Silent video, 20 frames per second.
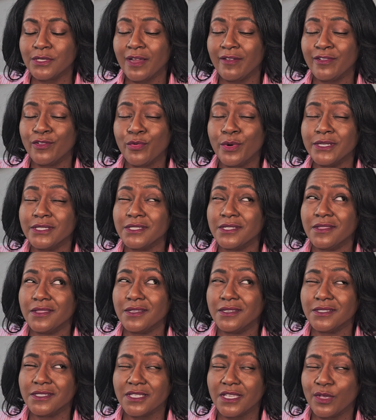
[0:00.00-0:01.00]
I requested
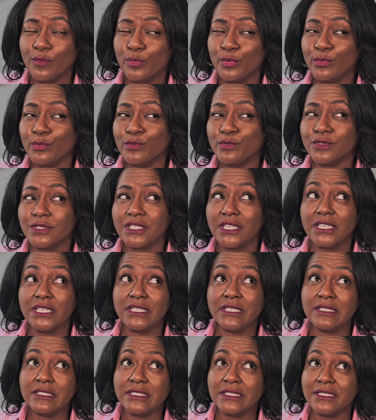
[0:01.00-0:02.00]
these samples
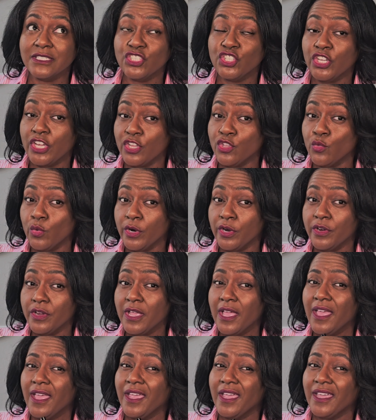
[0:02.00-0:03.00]
in January.